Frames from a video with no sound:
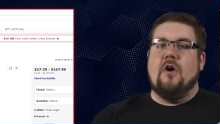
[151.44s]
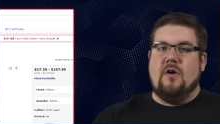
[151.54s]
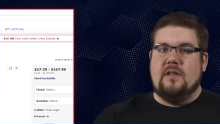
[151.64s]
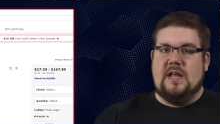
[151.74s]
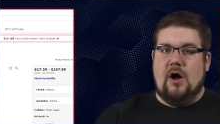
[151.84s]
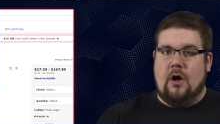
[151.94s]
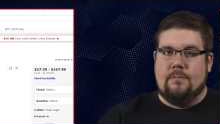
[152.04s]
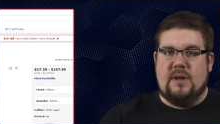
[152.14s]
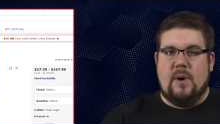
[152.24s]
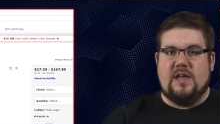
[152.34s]
currently
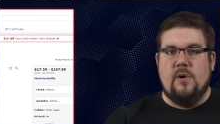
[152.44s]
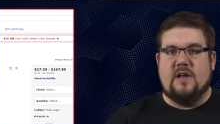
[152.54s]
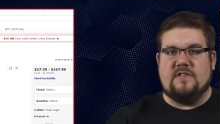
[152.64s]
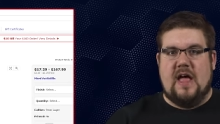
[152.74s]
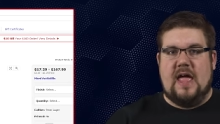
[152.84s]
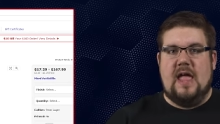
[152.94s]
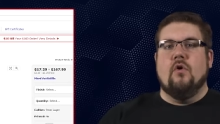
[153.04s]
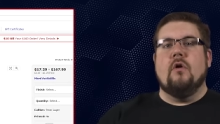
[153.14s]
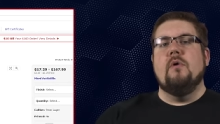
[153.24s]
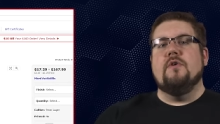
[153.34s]
on Midway USA,
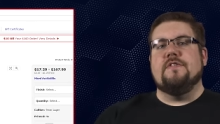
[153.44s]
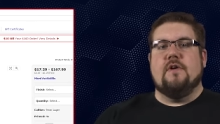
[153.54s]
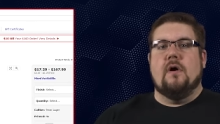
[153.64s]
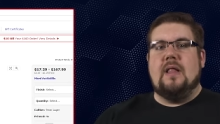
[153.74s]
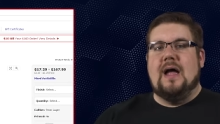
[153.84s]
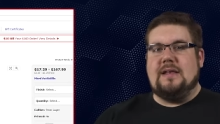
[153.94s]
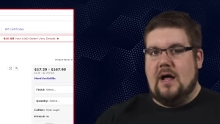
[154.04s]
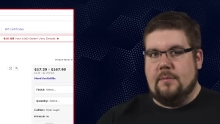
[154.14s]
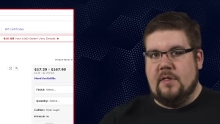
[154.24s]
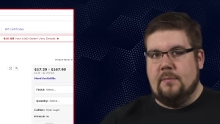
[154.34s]
normal Starline
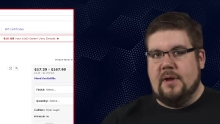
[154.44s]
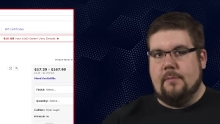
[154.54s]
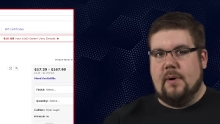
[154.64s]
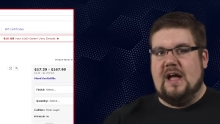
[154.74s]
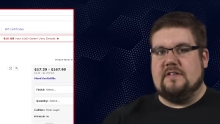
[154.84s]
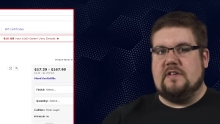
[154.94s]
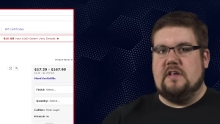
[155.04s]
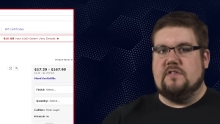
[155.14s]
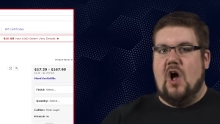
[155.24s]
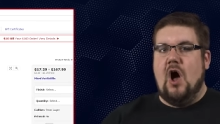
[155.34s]
9mm brass
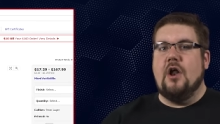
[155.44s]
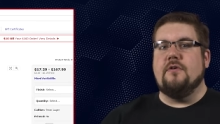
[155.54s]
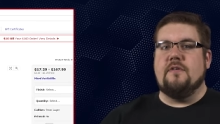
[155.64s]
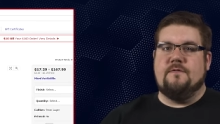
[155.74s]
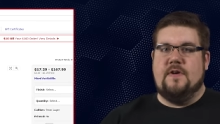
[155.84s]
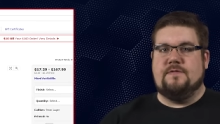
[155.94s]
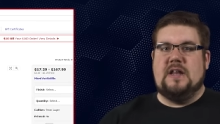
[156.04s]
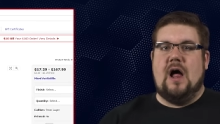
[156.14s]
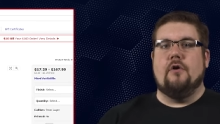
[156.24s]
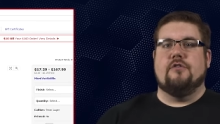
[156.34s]
is
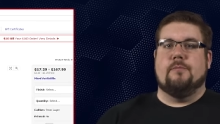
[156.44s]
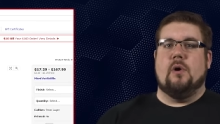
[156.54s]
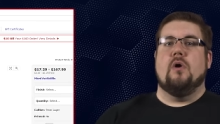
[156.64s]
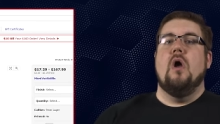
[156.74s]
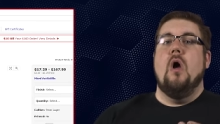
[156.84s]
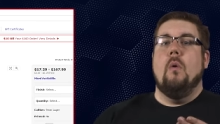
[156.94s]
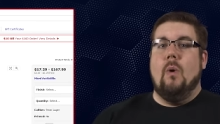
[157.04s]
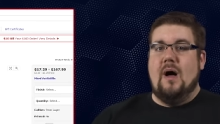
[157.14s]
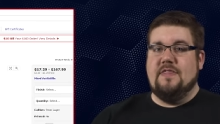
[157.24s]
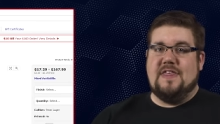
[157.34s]
$150 per
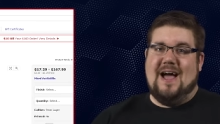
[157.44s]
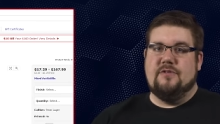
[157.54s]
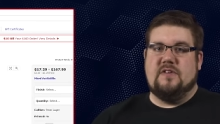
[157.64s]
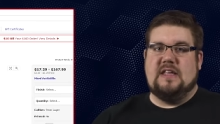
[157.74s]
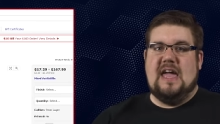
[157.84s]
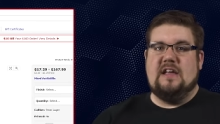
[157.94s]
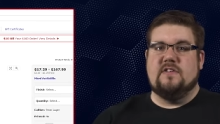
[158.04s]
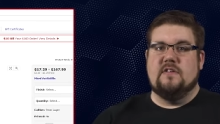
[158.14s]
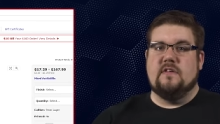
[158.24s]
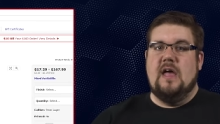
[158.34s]
1,000
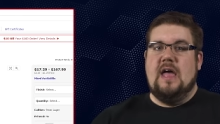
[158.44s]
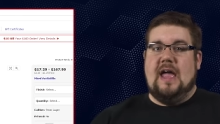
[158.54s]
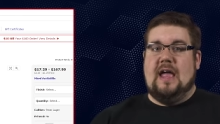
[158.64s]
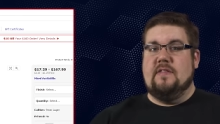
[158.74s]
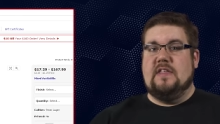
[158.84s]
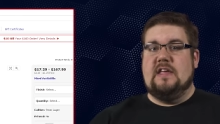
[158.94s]
cases. And